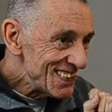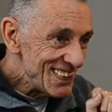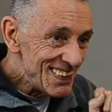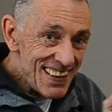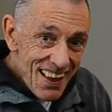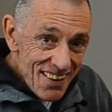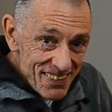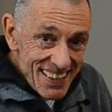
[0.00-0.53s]

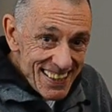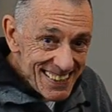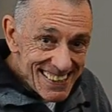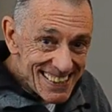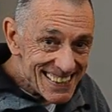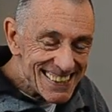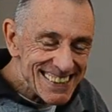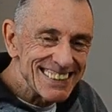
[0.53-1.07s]
love
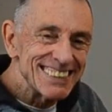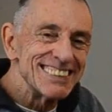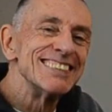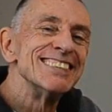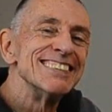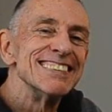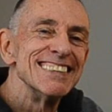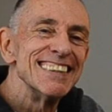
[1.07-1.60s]

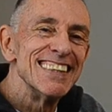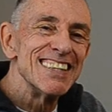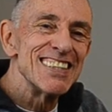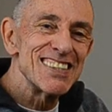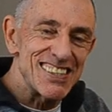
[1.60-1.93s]
it.